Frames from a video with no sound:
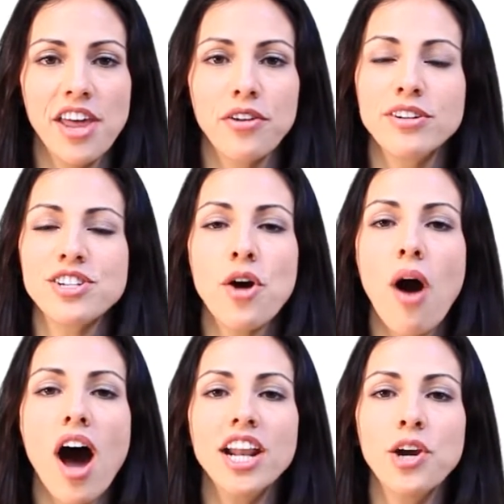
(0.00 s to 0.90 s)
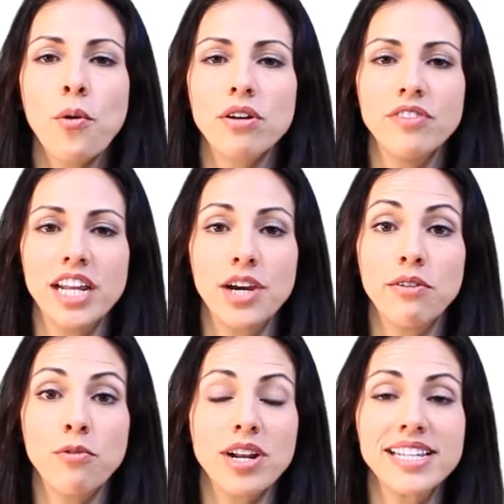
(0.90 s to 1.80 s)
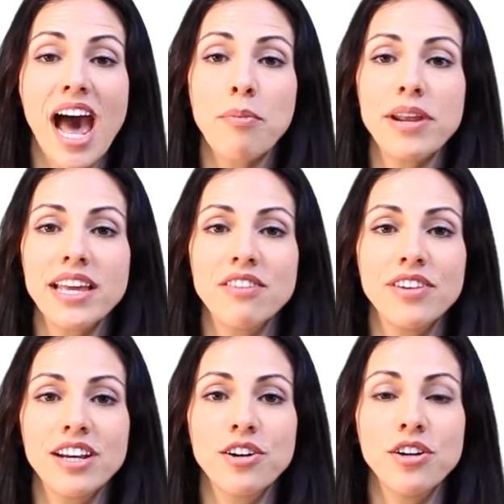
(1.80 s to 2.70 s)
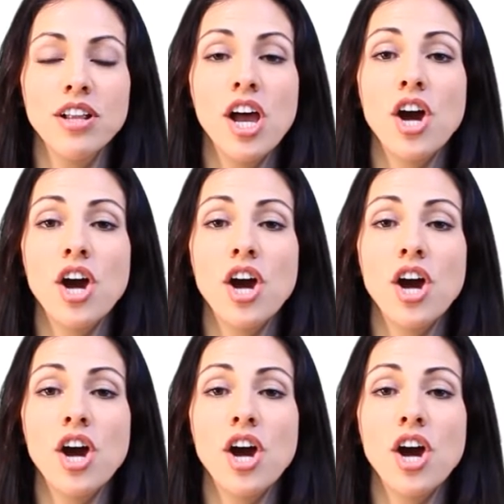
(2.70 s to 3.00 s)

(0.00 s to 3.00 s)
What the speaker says: There is no audio or video of what is happening in the vehicle,